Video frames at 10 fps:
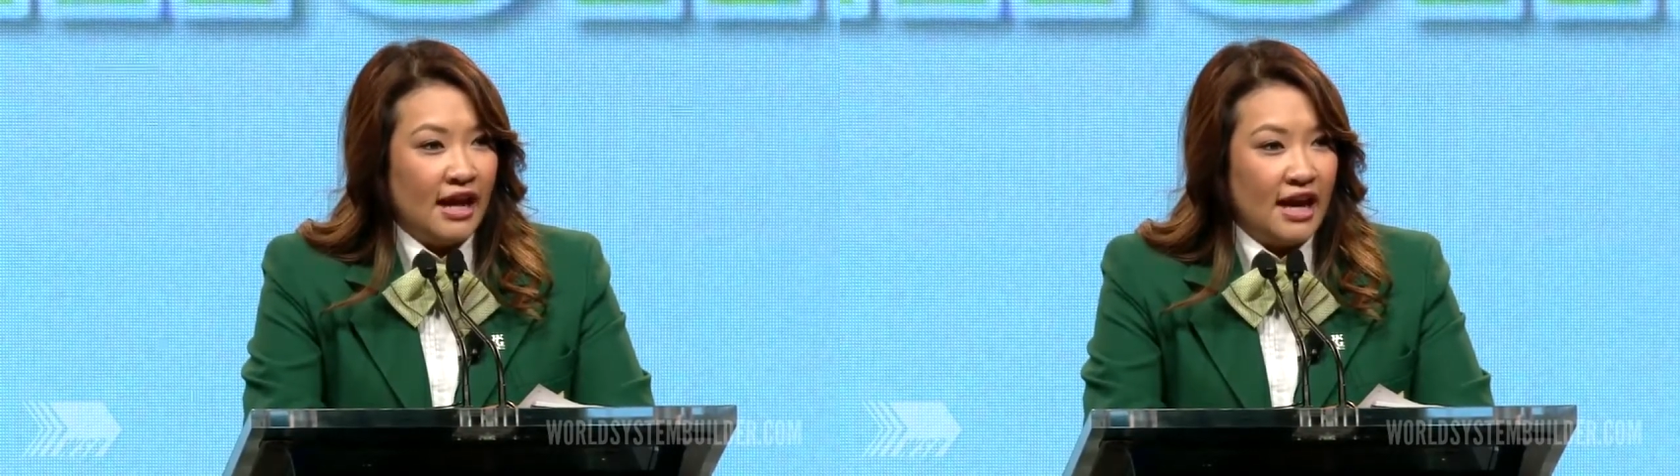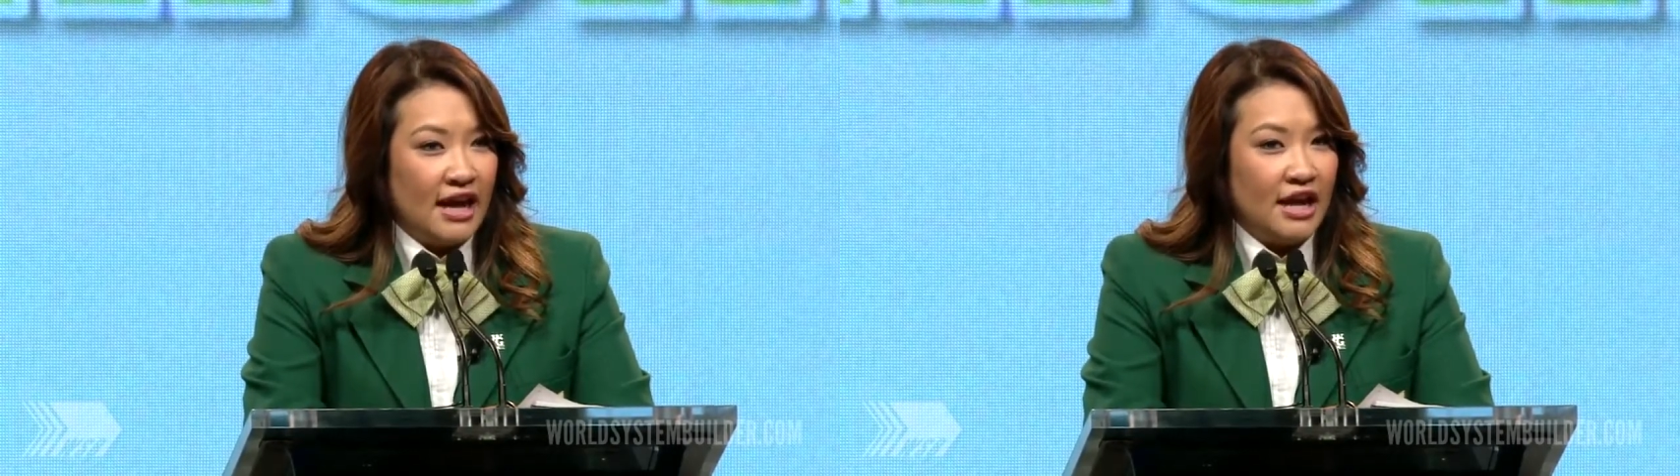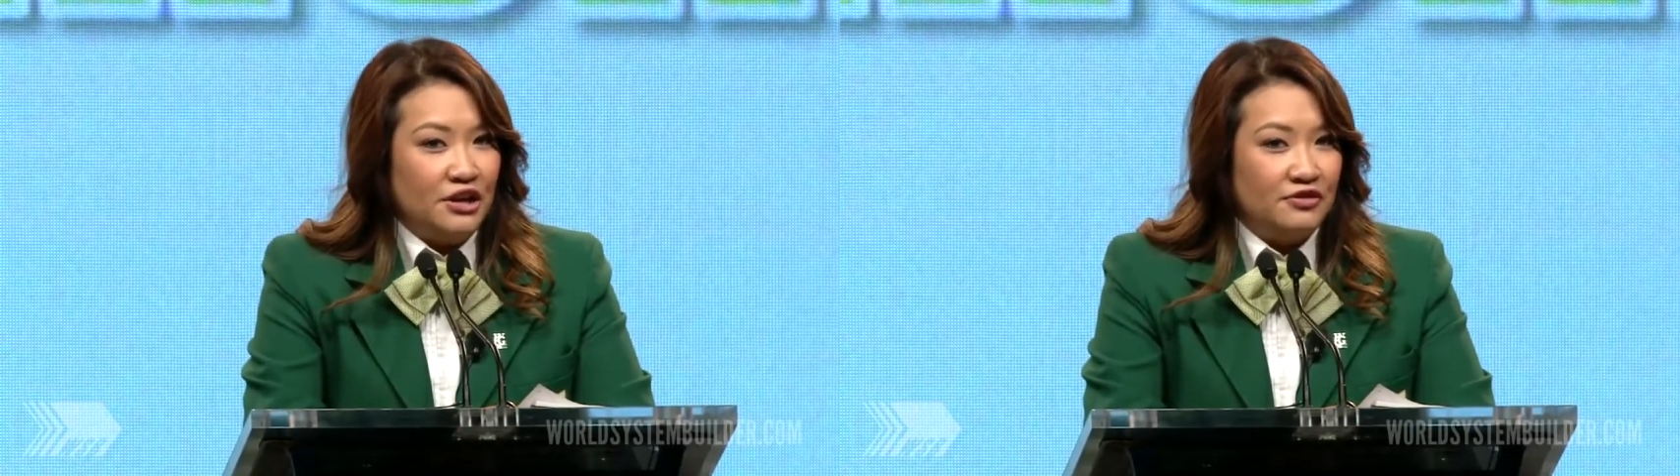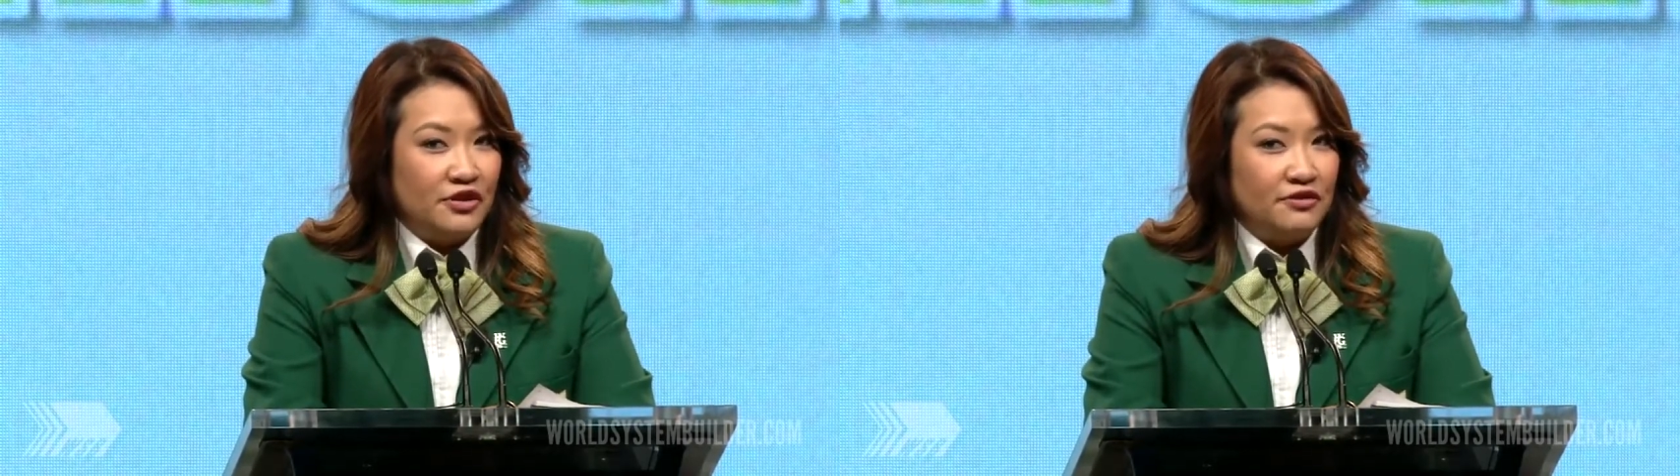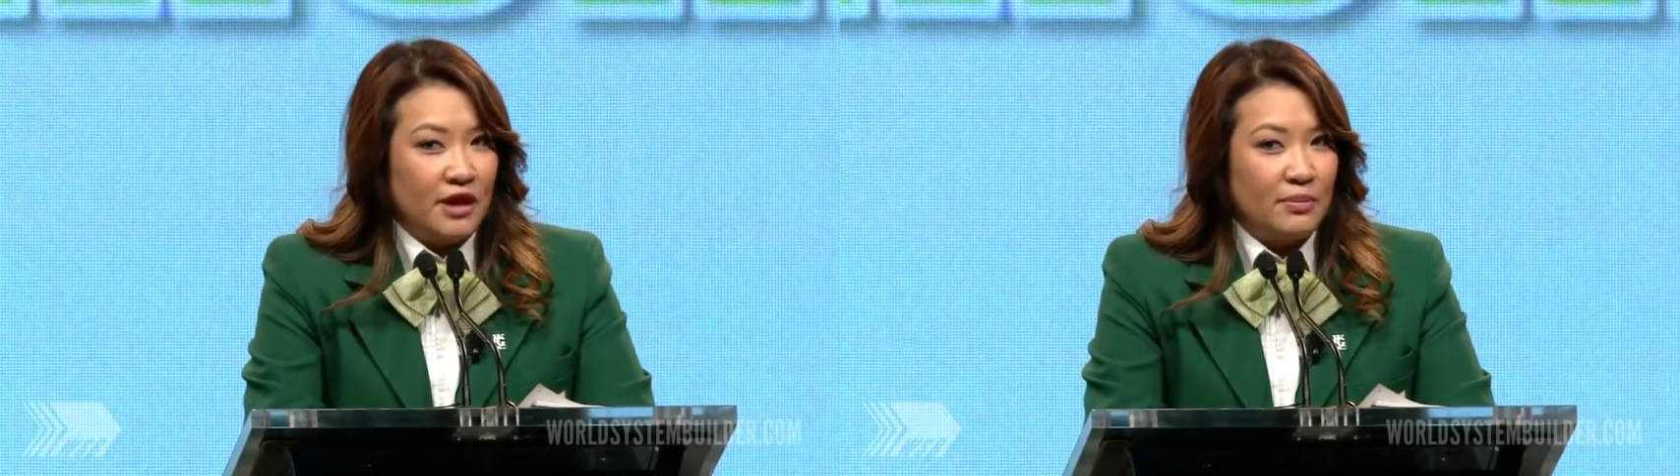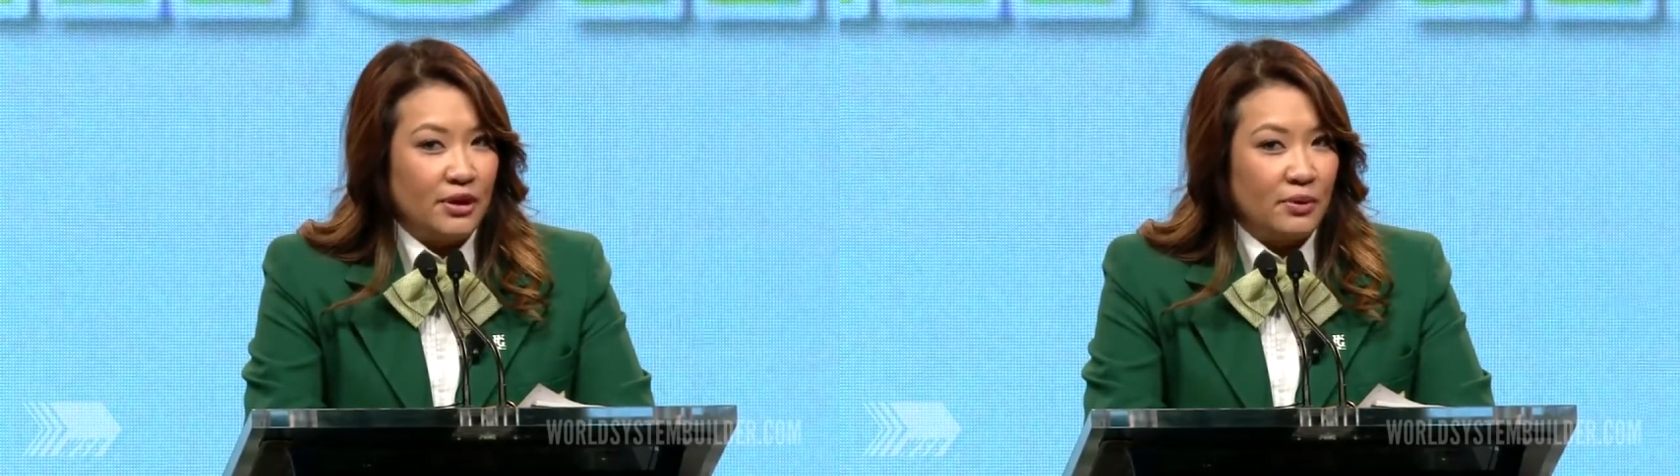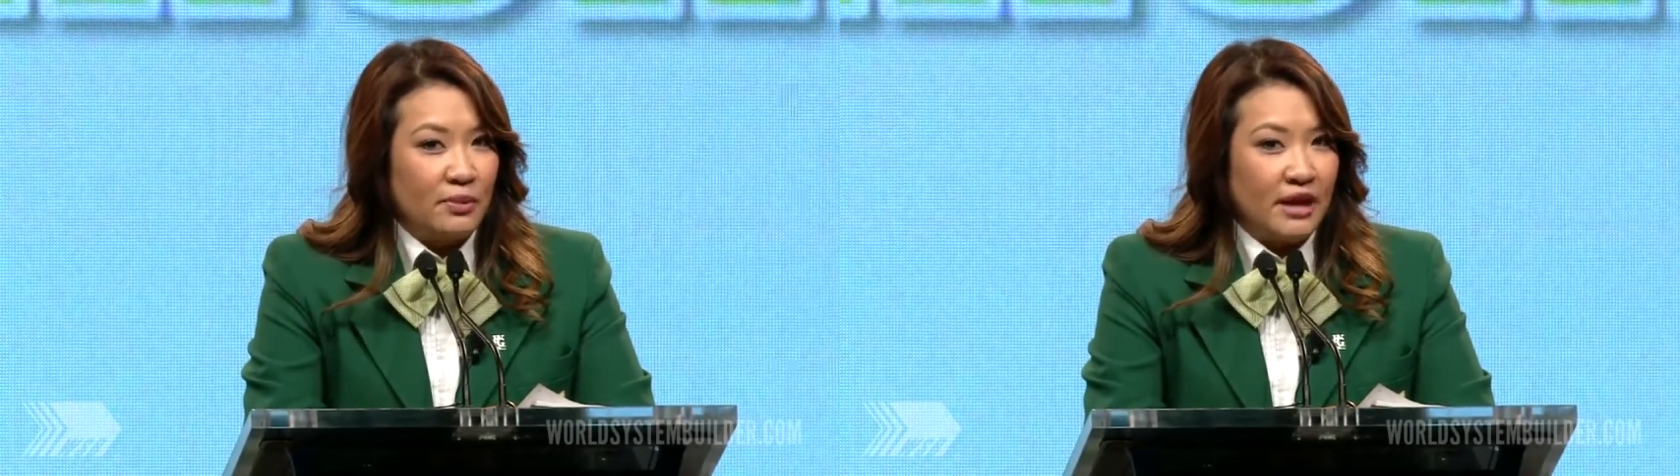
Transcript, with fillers: and end of November, we